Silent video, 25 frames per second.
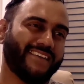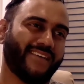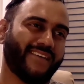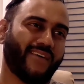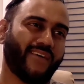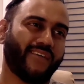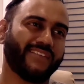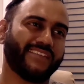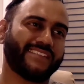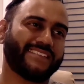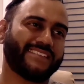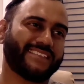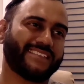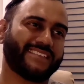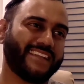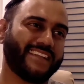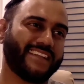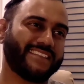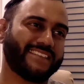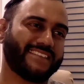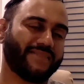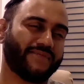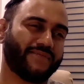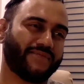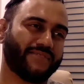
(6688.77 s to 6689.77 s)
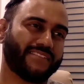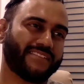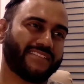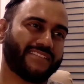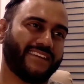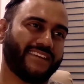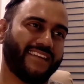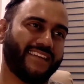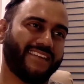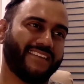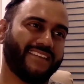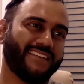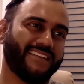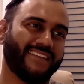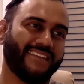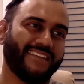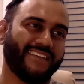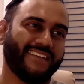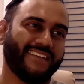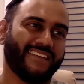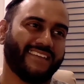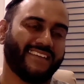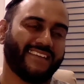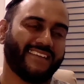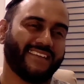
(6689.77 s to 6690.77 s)
All the exciting stuff was done
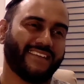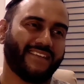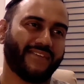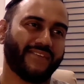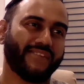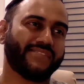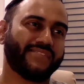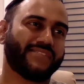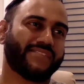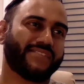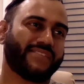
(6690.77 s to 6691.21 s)
years